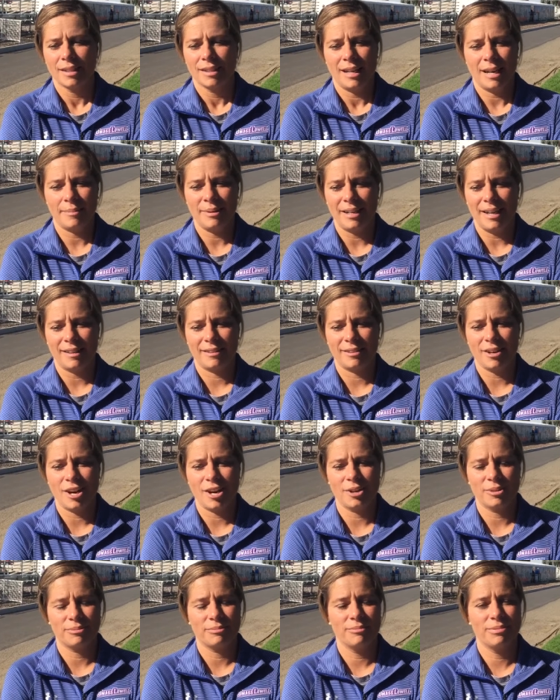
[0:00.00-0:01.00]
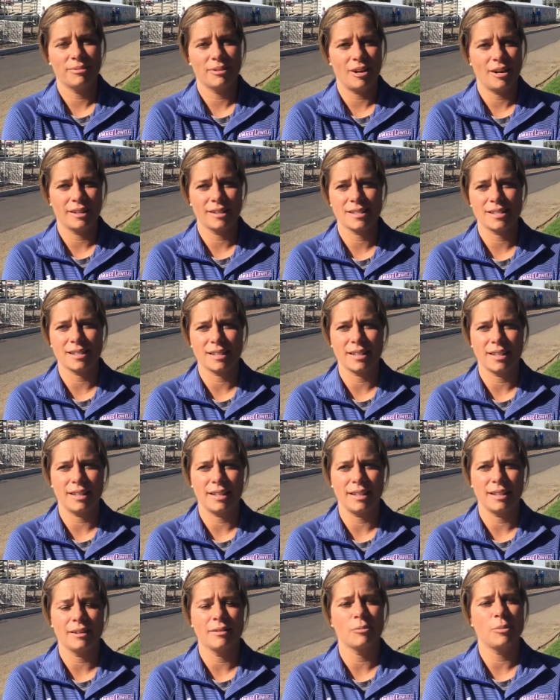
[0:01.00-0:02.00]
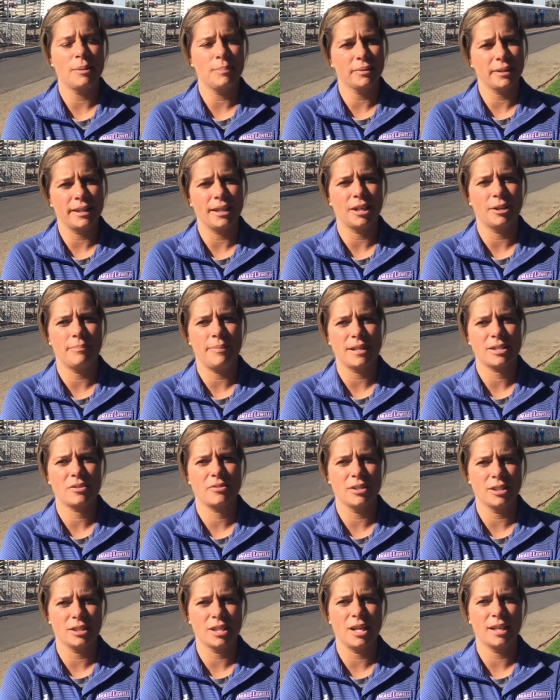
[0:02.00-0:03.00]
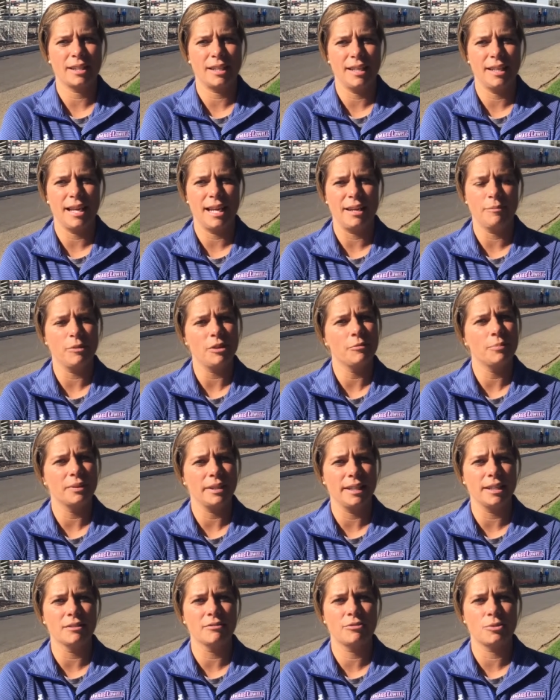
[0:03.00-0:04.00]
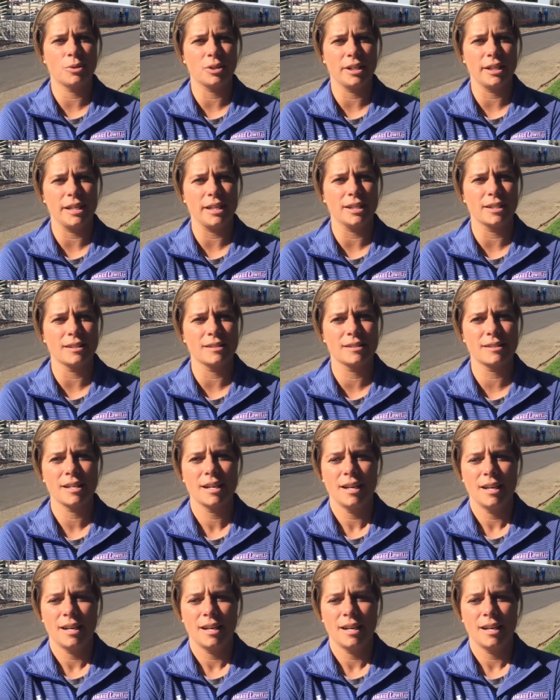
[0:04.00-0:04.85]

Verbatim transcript: I mean, I thought, honestly, we played our best field hockey game we played in four years.